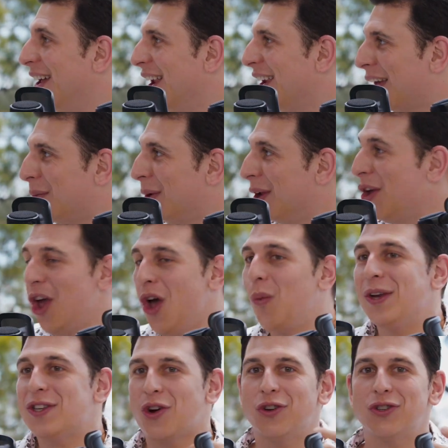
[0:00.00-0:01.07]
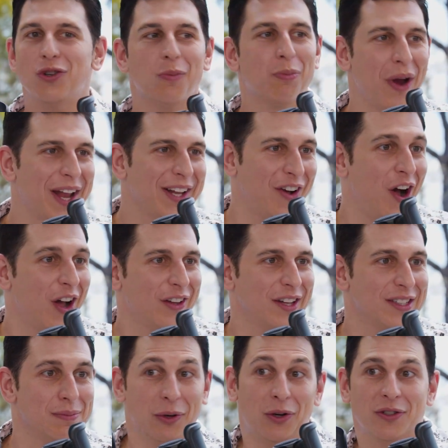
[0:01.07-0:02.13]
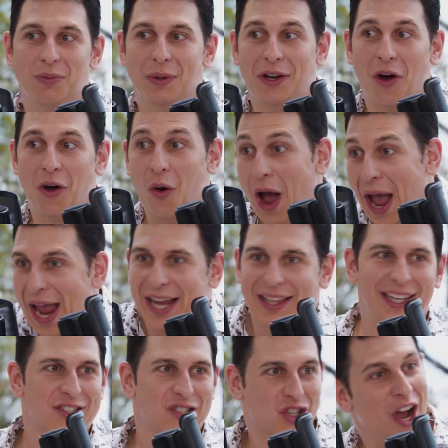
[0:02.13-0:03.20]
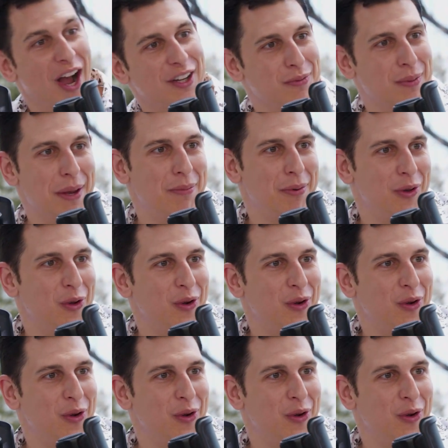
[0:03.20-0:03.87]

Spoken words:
Like we don't do brand guidelines because we go, hey, let's charge people,